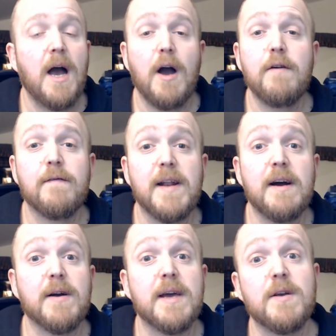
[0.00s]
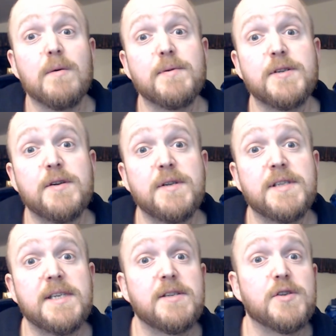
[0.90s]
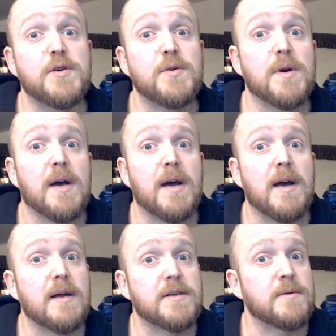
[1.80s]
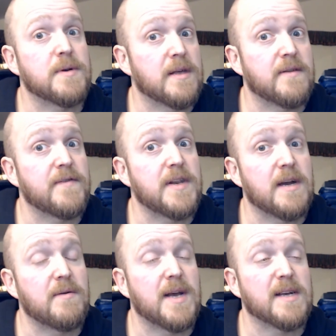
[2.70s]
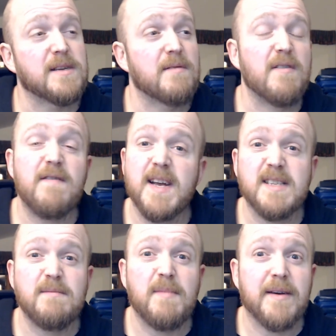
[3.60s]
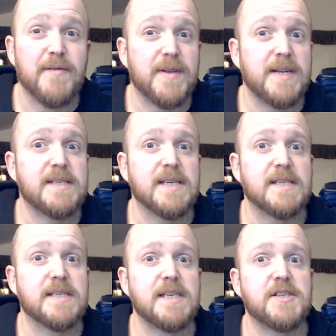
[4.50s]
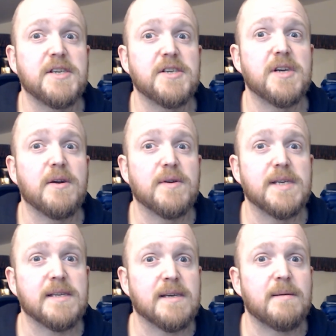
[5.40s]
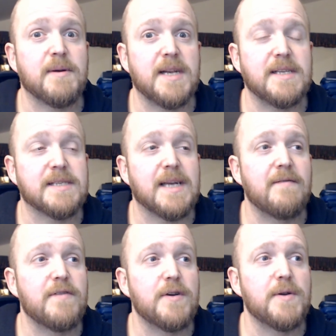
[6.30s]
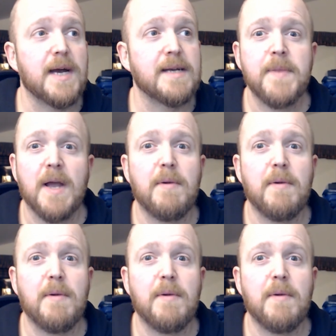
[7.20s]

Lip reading: Hopefully I'll get the opportunity to do another video next time, reflecting back on the knitting and stitching show, because that's going to be an insane few days.